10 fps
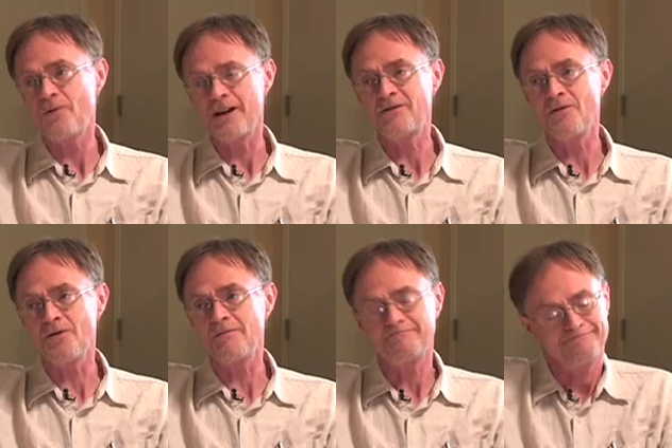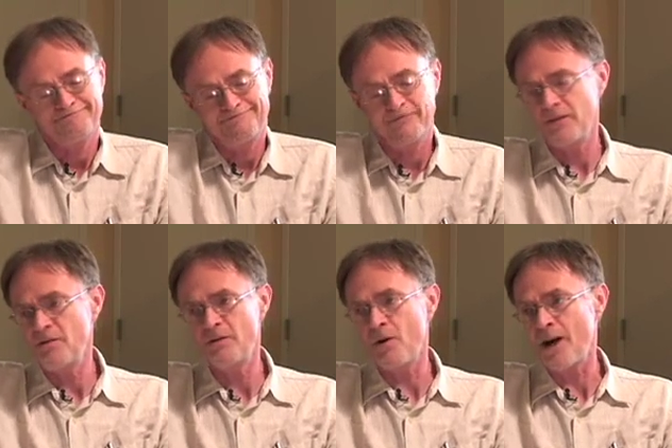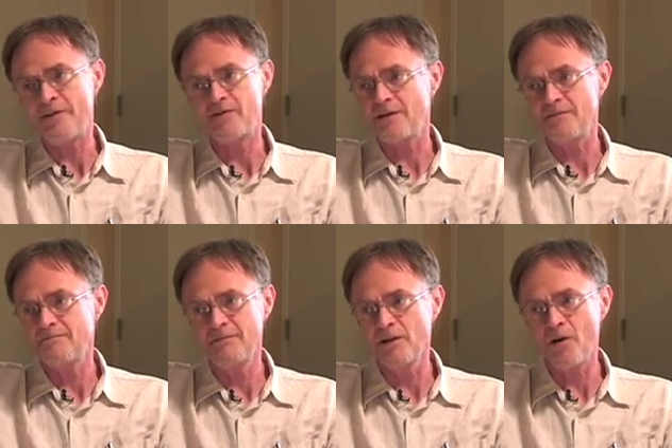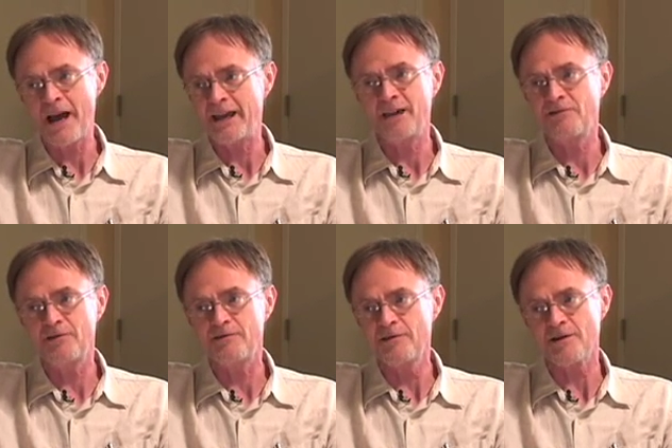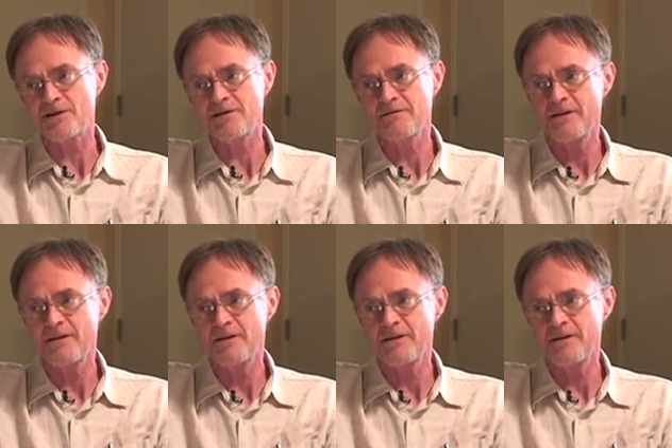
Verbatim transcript: grade coal. You go after the low hanging yeah, sure, fruit sure, first.